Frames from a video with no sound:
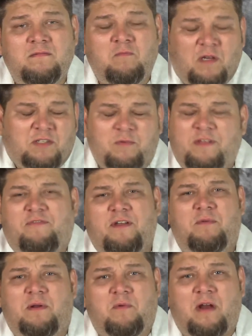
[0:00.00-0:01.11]
What do we feel
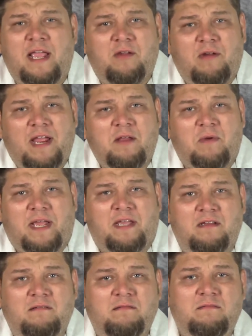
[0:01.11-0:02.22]
when we're angry anyway?
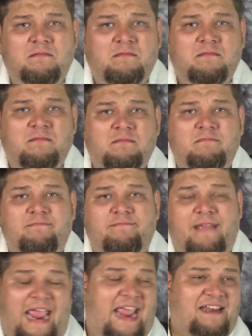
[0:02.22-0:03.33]

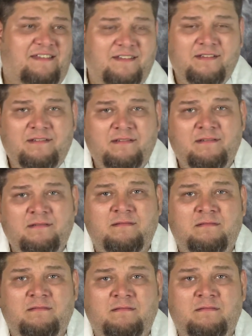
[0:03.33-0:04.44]
Hate?
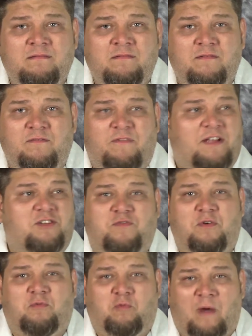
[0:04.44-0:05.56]

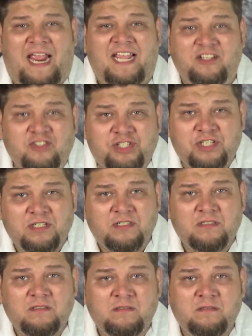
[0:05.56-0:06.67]
Vengeful rage?
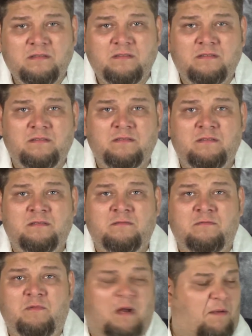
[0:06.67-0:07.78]

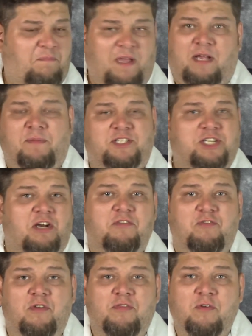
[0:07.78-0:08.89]
You want to pick up a chair and
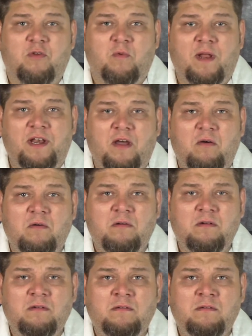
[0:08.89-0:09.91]
throw it through the window?